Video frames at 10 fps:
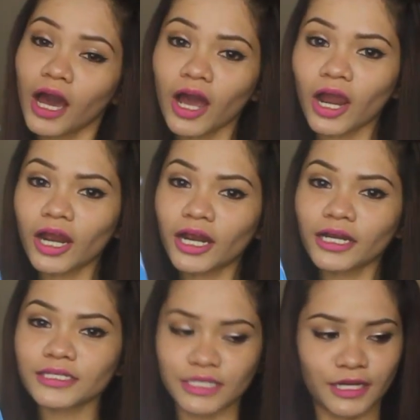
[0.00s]

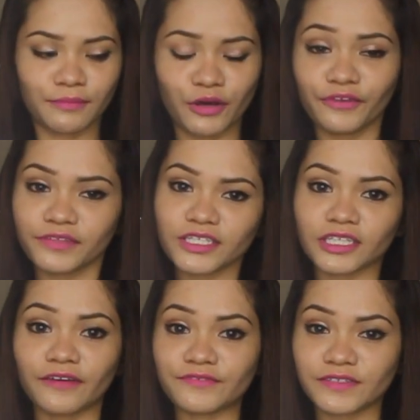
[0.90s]
Are some of the
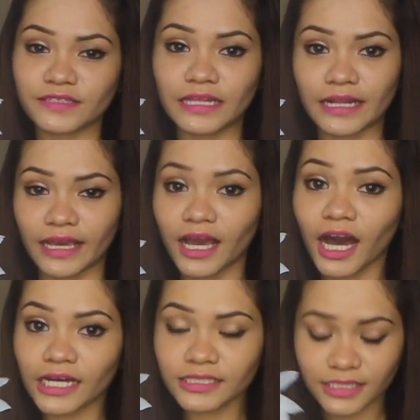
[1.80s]
stuffs that I
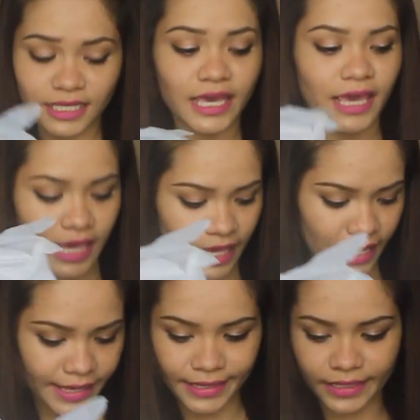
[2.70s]
got,
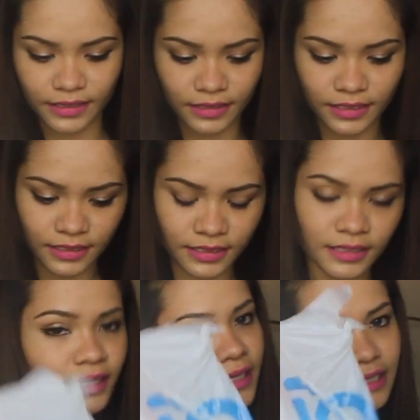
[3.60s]
and
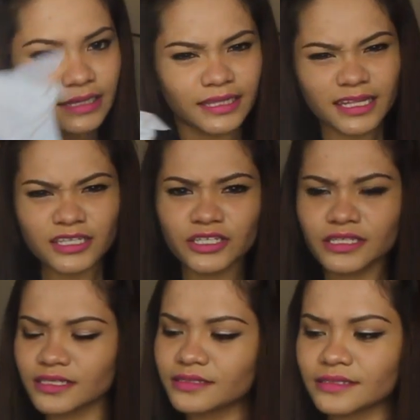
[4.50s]
let's
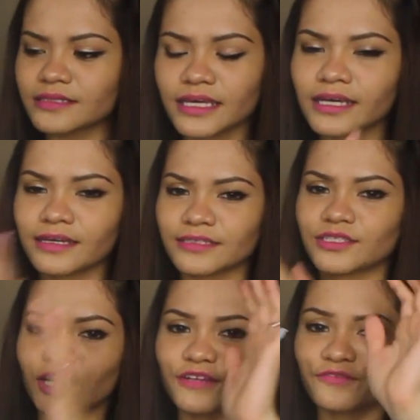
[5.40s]
just start